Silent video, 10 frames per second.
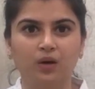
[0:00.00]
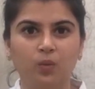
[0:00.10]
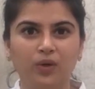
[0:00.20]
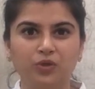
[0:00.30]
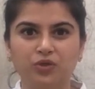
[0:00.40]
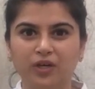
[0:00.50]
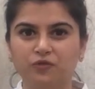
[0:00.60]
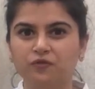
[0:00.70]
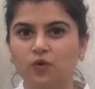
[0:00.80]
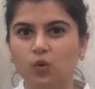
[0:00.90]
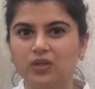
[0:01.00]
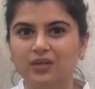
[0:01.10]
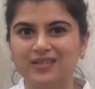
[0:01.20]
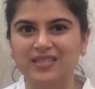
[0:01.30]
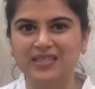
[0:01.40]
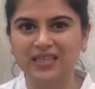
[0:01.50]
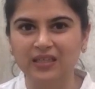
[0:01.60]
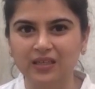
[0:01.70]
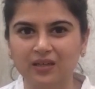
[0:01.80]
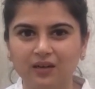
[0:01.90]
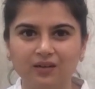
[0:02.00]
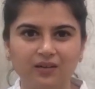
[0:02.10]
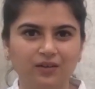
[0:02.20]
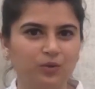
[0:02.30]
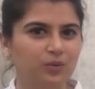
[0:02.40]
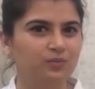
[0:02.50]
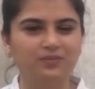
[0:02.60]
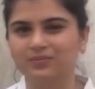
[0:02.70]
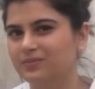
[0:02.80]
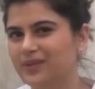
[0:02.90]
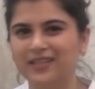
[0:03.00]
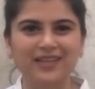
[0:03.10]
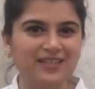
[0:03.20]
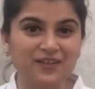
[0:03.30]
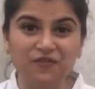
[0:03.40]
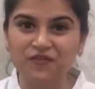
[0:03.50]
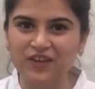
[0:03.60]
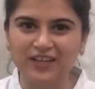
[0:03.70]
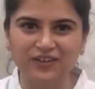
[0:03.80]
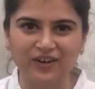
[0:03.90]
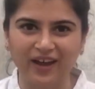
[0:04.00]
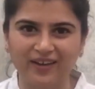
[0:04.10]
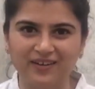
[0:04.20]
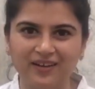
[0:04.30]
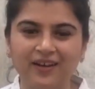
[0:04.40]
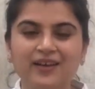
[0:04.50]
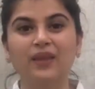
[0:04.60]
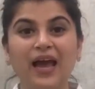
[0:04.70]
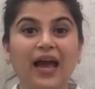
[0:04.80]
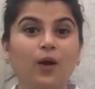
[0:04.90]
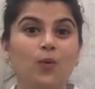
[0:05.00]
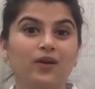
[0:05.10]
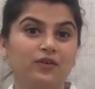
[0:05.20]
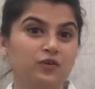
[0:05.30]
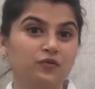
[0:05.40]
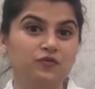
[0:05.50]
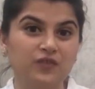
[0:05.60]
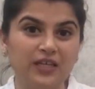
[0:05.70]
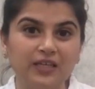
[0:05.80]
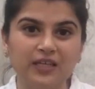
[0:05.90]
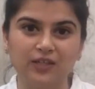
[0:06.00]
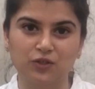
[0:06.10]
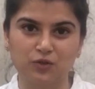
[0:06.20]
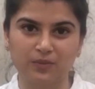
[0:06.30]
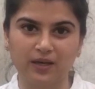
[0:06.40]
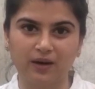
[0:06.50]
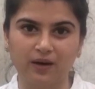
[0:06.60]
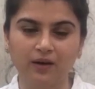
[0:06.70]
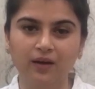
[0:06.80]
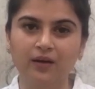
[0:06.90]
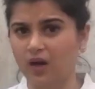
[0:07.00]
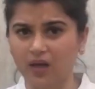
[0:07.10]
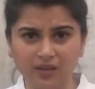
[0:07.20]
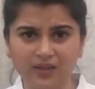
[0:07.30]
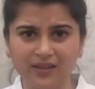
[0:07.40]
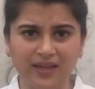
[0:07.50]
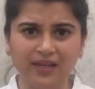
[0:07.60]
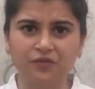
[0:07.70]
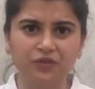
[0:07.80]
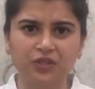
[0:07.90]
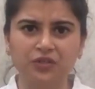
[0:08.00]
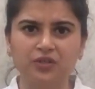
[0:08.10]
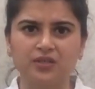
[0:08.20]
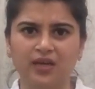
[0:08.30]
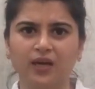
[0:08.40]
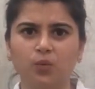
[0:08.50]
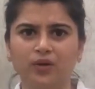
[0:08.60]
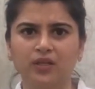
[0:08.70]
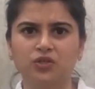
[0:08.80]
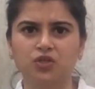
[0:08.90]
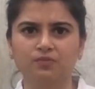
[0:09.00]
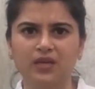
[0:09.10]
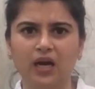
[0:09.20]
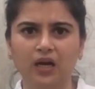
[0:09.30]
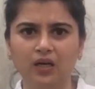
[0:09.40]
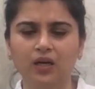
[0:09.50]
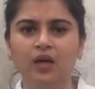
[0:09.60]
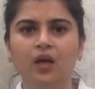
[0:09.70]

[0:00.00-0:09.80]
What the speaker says: when you try to fold a silk, it doesn't feel right. Hang whatever you feel needs to be hung. Other than that, if you need to decide what needs to be hung,